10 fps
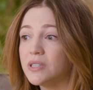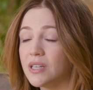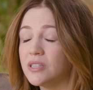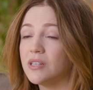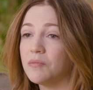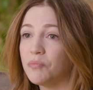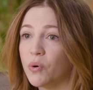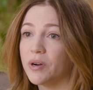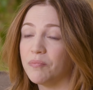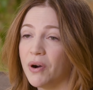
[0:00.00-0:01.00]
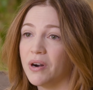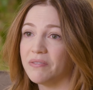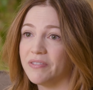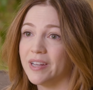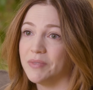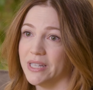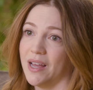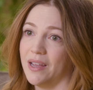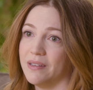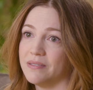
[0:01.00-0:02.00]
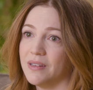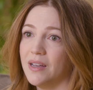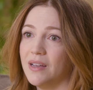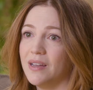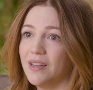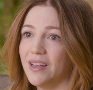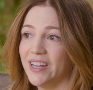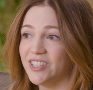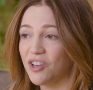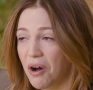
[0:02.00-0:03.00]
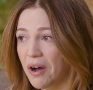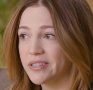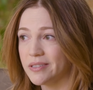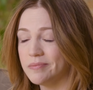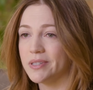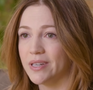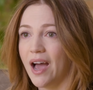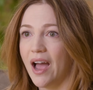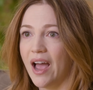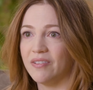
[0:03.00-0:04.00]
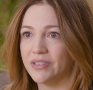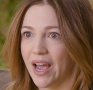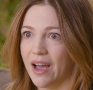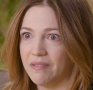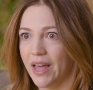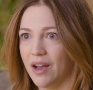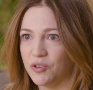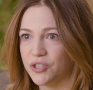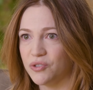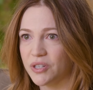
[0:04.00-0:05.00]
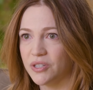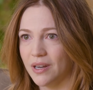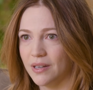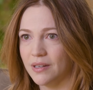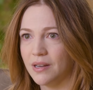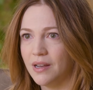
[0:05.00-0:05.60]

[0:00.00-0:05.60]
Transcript: is such an important part of family life. It's awesome to not have to have that restriction.